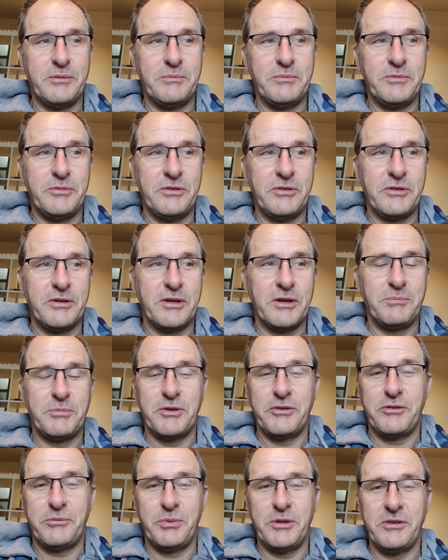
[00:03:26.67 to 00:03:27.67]
couple of split
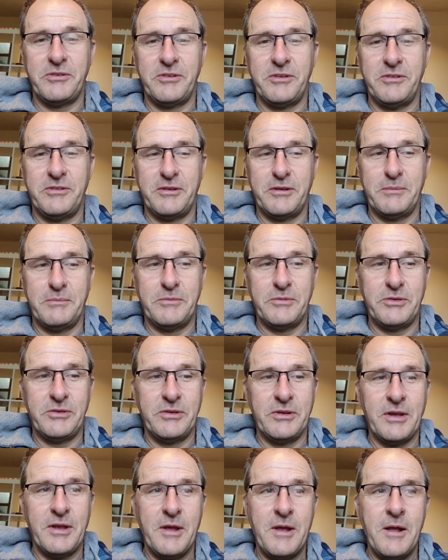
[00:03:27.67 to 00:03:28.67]
systems
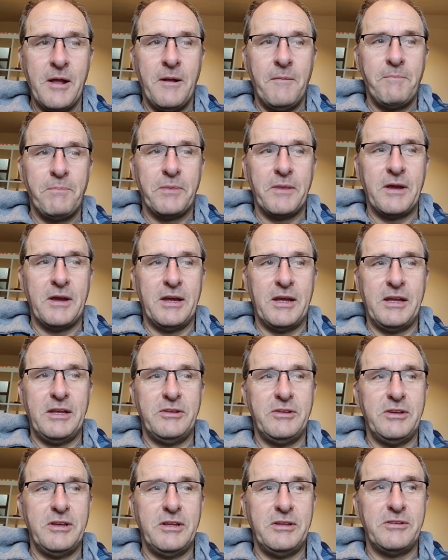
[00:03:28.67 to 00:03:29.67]
in
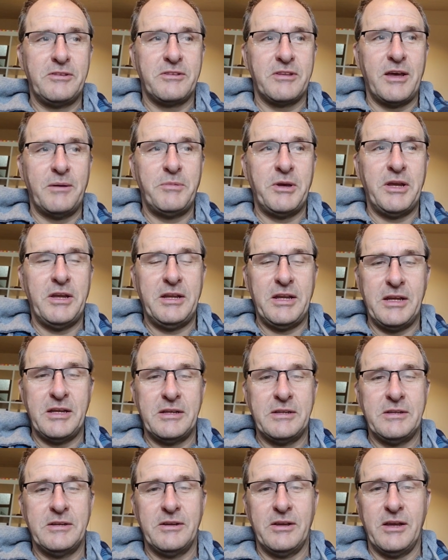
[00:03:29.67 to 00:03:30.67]
slab heating,
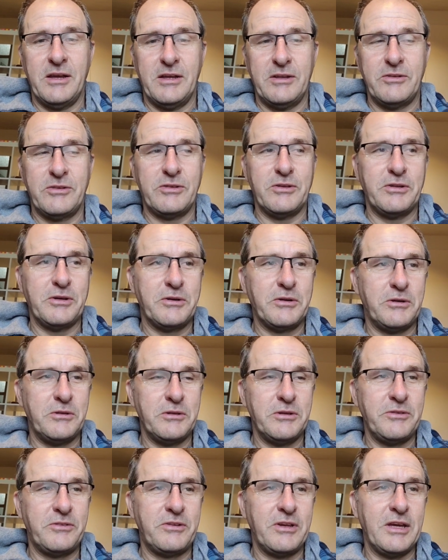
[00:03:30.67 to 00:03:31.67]
and so the goal is to
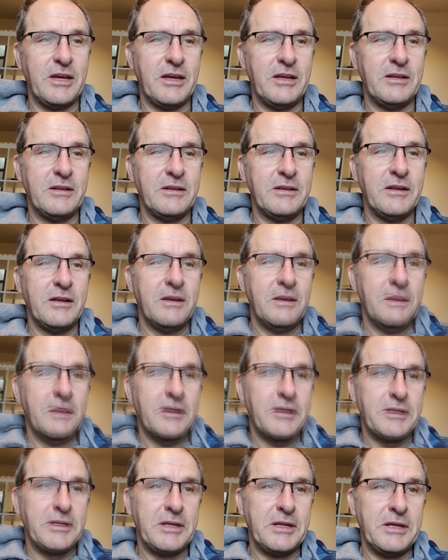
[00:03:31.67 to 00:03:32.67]
get
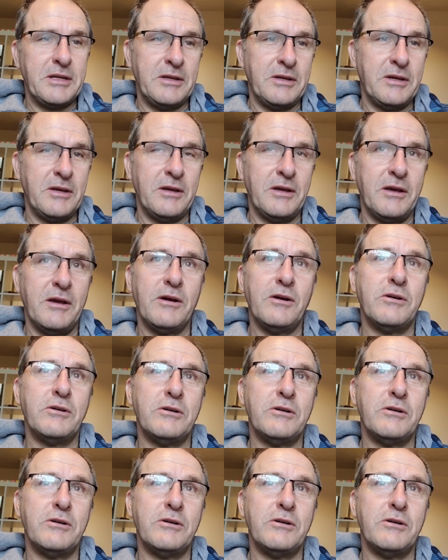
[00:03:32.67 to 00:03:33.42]
running